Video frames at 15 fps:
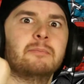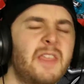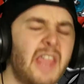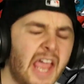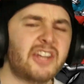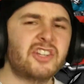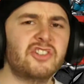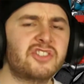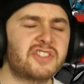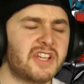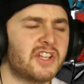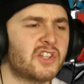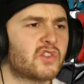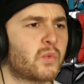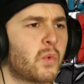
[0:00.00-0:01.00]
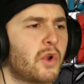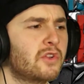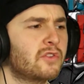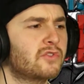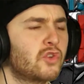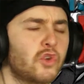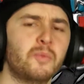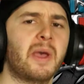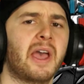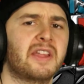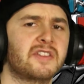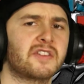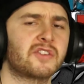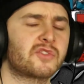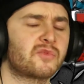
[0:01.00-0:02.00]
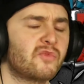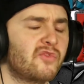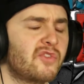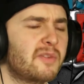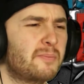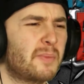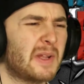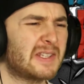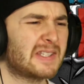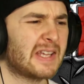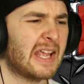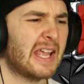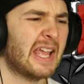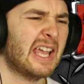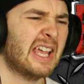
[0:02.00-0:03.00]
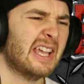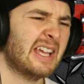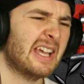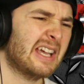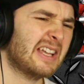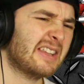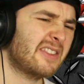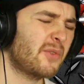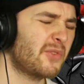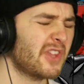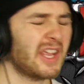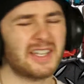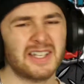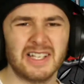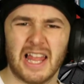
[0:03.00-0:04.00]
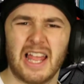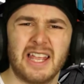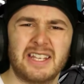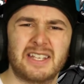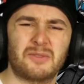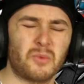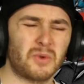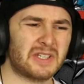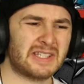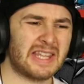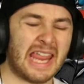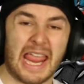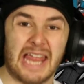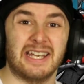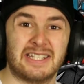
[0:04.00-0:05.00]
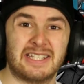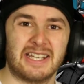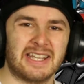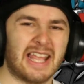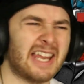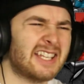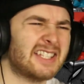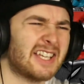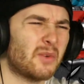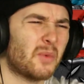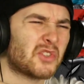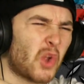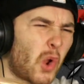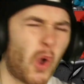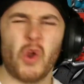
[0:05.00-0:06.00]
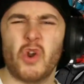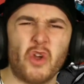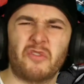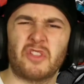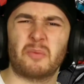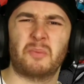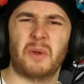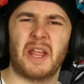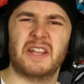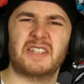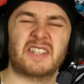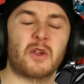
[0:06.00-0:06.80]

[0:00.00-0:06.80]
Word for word: The action scenes weren't too bad in this movie, but the thing I didn't like was the editing. The editing was all over the place.